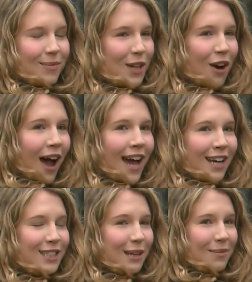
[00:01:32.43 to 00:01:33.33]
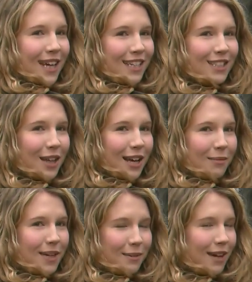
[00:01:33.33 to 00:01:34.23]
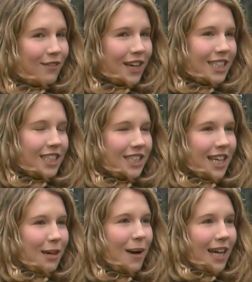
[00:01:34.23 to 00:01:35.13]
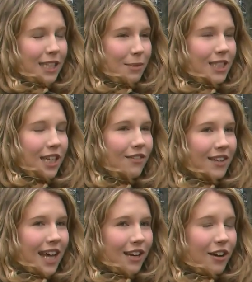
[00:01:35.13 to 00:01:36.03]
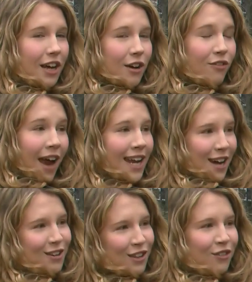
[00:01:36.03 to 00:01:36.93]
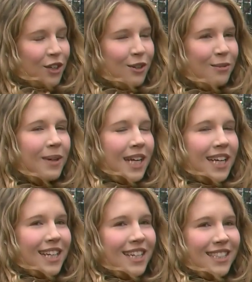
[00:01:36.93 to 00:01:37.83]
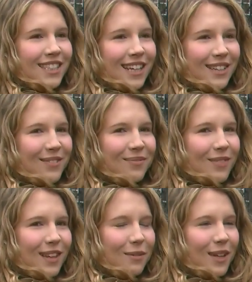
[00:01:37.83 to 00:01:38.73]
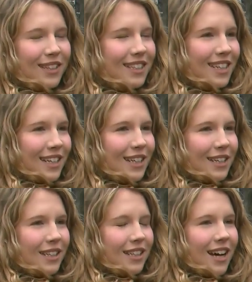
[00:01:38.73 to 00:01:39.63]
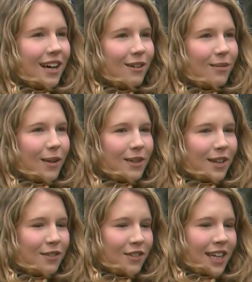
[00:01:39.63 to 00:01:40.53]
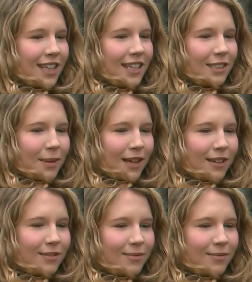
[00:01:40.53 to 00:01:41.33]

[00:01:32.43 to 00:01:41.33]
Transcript: cry or something. So like me and my friends just like packed up our stuff and like ran out of the room because like, yeah, I will never forget that smell.